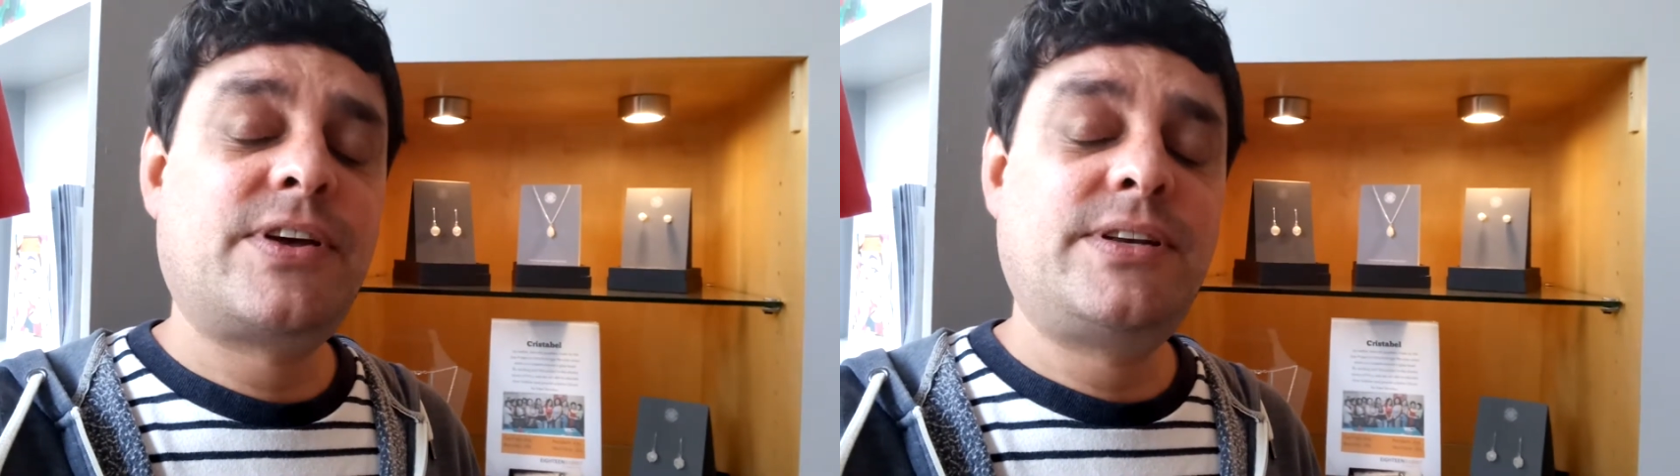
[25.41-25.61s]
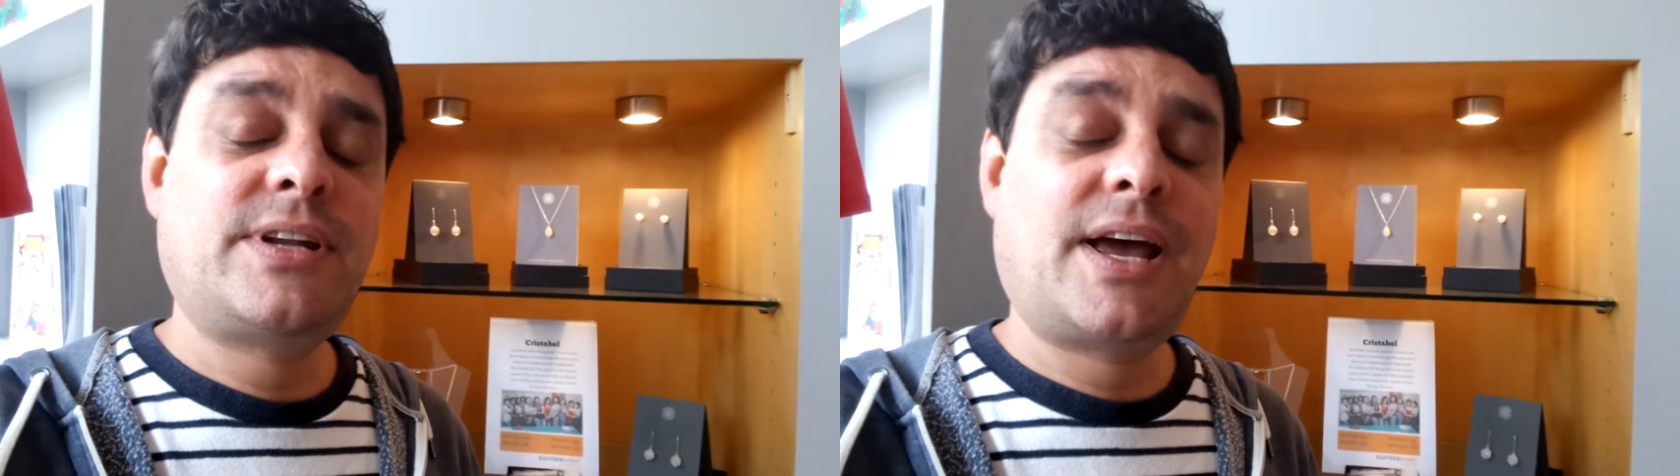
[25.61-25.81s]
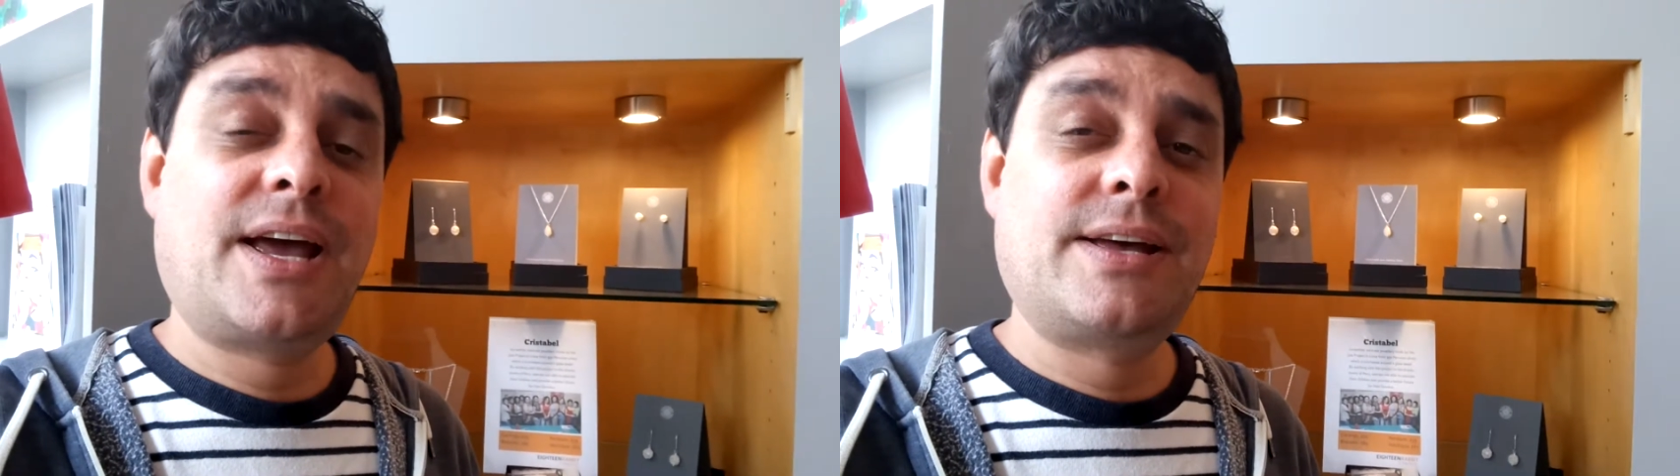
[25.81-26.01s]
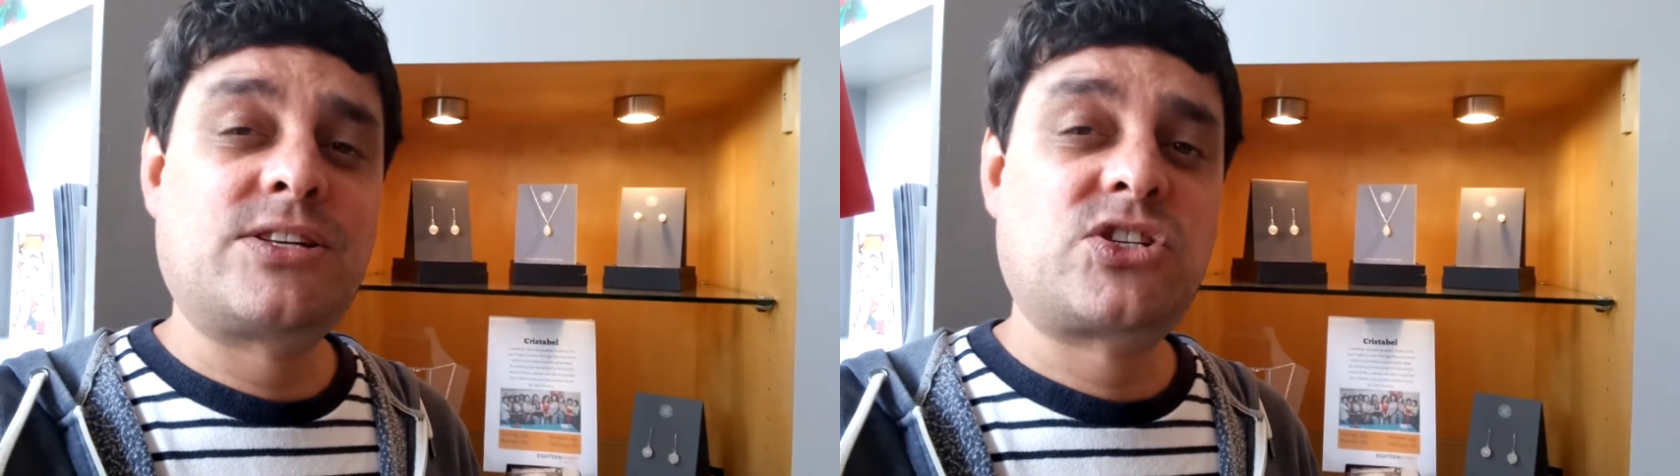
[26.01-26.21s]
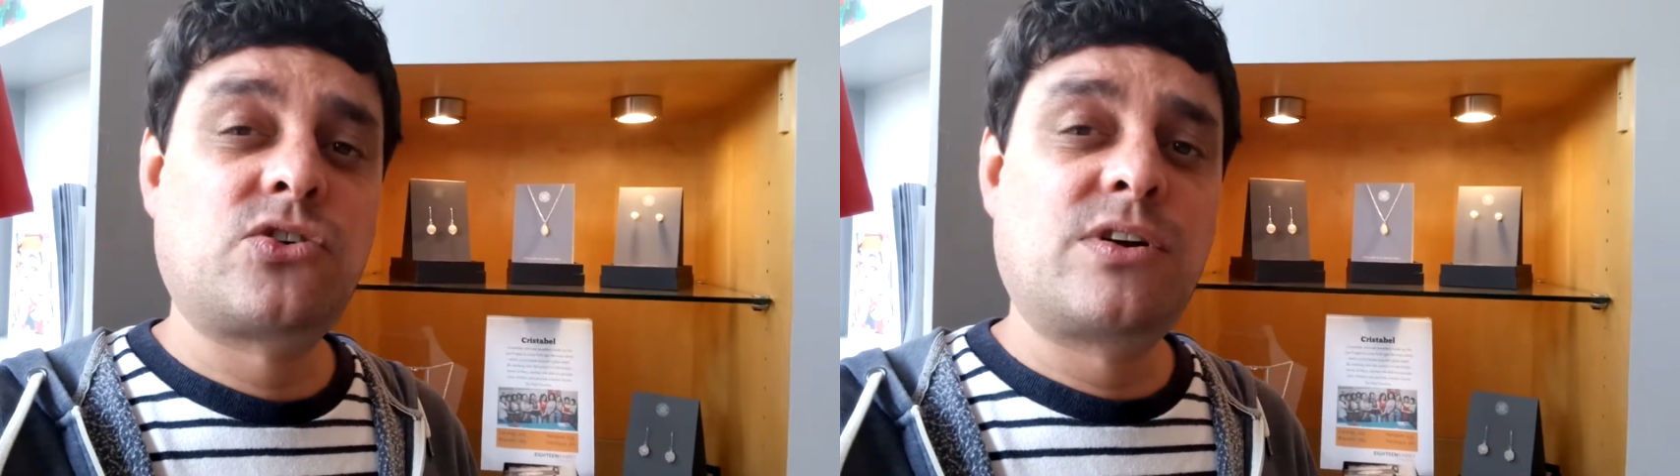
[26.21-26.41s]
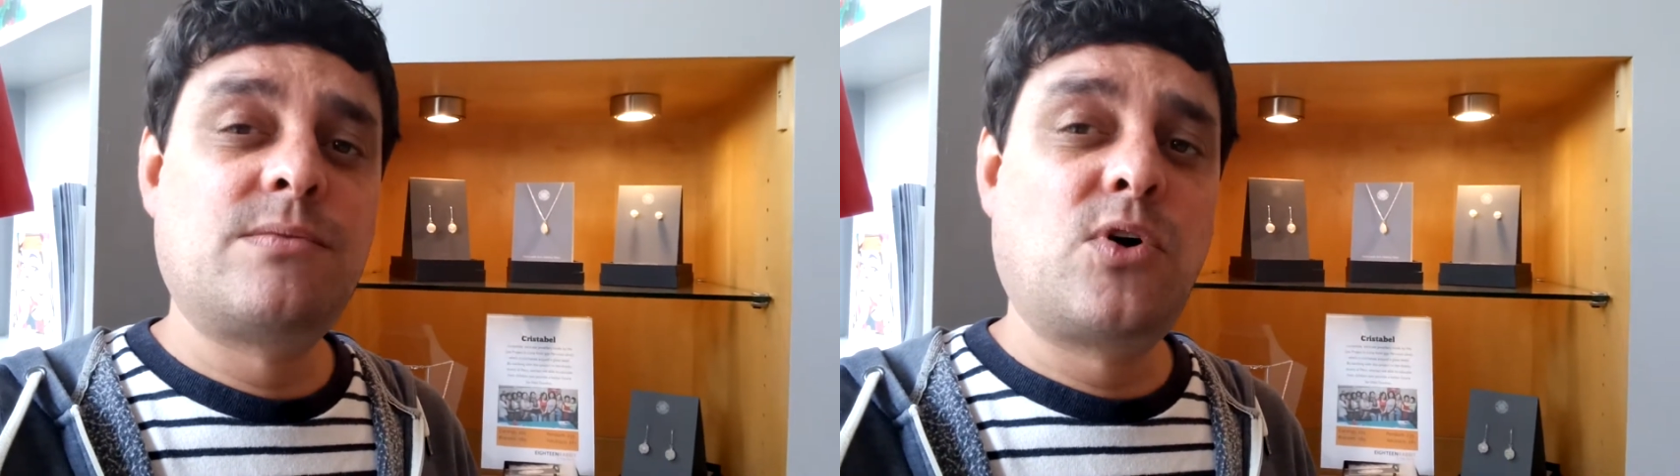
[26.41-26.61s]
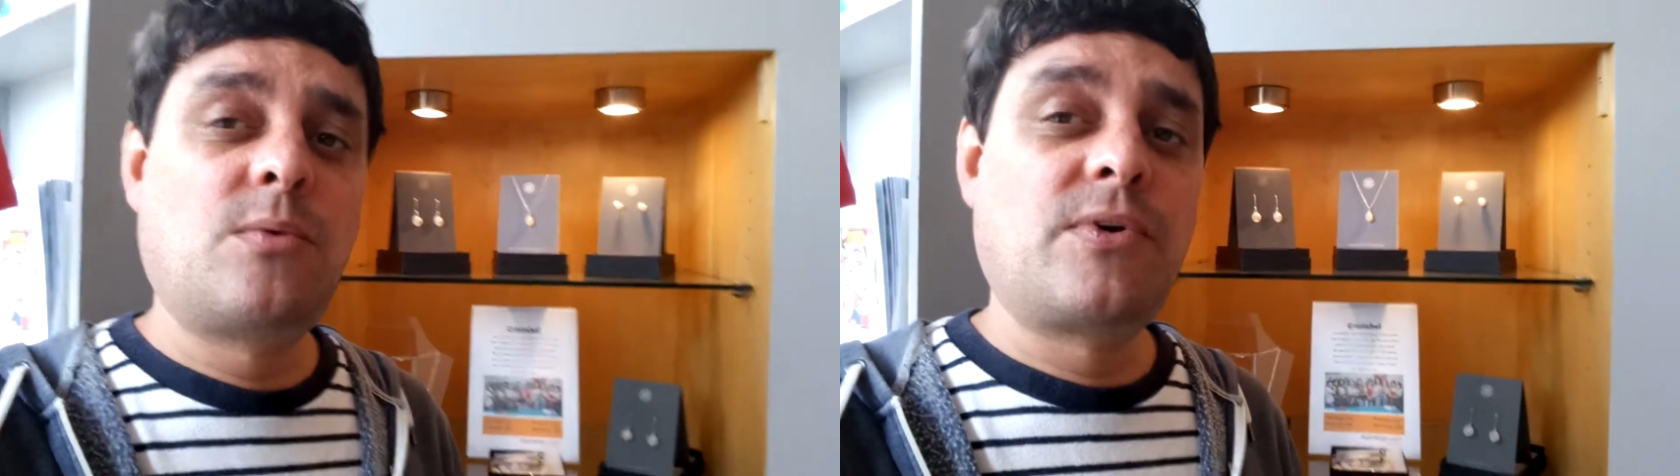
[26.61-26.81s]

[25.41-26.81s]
in store at the moment.